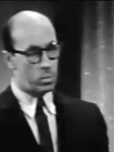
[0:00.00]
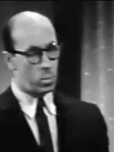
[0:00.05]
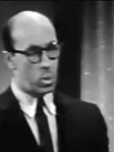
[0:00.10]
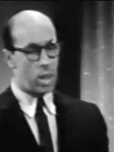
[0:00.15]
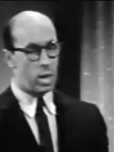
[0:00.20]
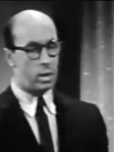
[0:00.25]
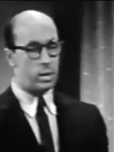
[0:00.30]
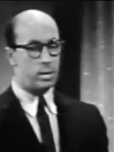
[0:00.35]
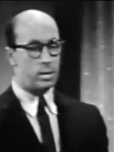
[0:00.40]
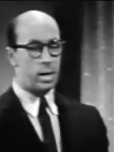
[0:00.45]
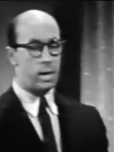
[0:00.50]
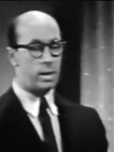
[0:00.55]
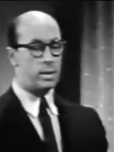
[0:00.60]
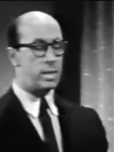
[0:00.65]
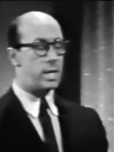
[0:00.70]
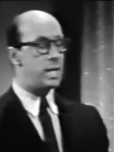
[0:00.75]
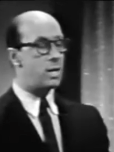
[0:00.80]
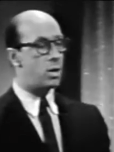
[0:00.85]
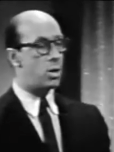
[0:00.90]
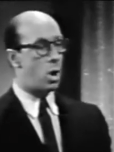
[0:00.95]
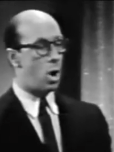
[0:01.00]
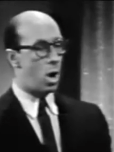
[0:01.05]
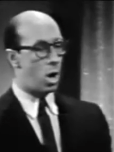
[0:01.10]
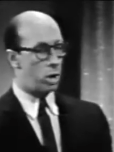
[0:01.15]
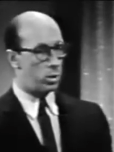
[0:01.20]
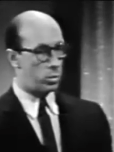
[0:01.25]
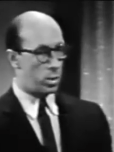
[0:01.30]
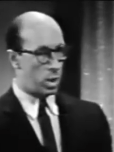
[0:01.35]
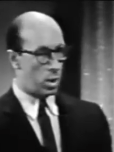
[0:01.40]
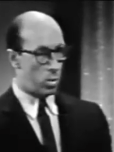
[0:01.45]
Well, uh, Dean
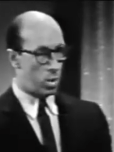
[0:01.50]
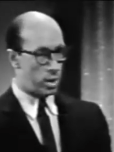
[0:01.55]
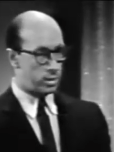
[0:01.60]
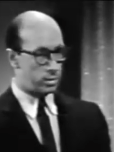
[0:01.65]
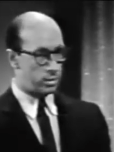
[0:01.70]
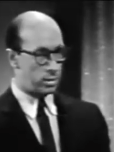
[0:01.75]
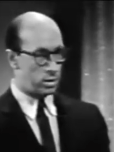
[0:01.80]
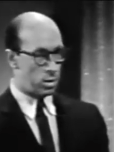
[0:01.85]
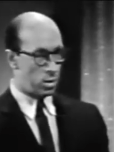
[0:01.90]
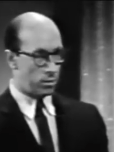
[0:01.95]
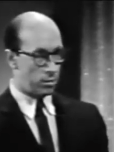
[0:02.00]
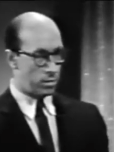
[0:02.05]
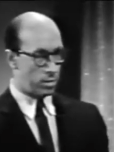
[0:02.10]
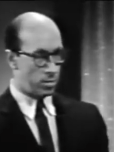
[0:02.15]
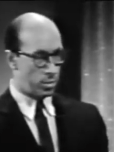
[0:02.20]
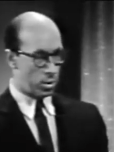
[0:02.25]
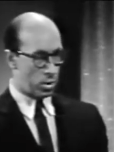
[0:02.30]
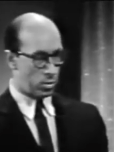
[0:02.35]
Caldwell wants to know for the